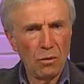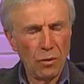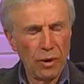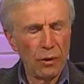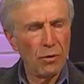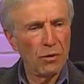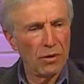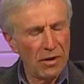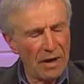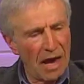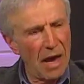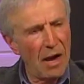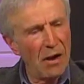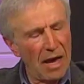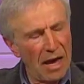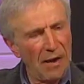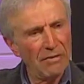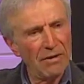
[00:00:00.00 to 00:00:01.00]
We would now
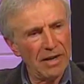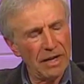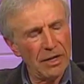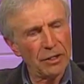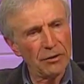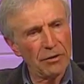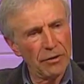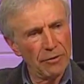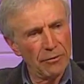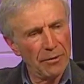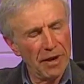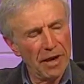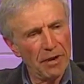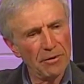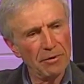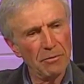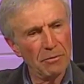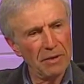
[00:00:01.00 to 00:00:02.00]
have an extra
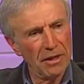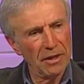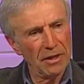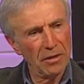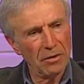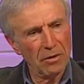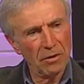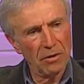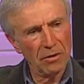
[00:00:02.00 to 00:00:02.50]
$300 million